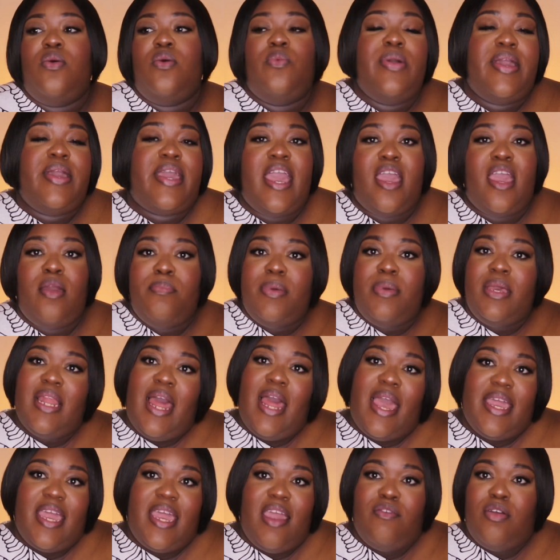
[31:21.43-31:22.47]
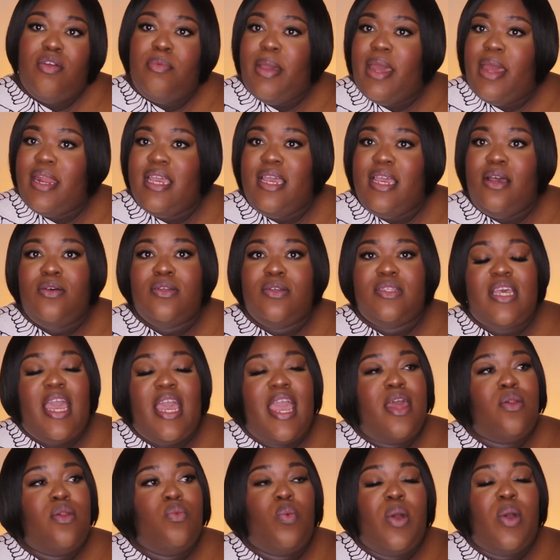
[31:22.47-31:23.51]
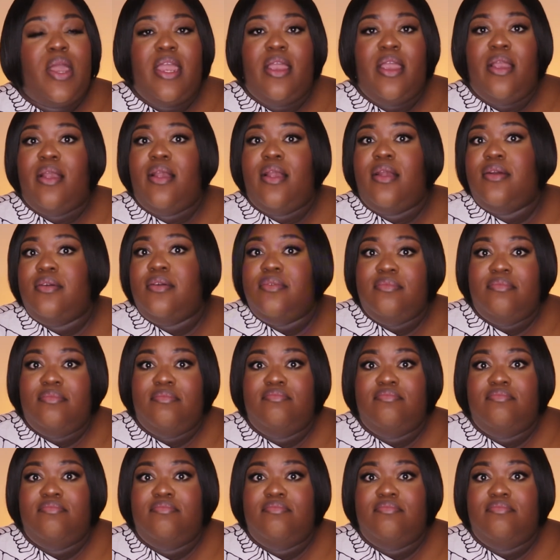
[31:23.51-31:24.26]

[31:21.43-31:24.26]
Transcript: be like everybody else and wear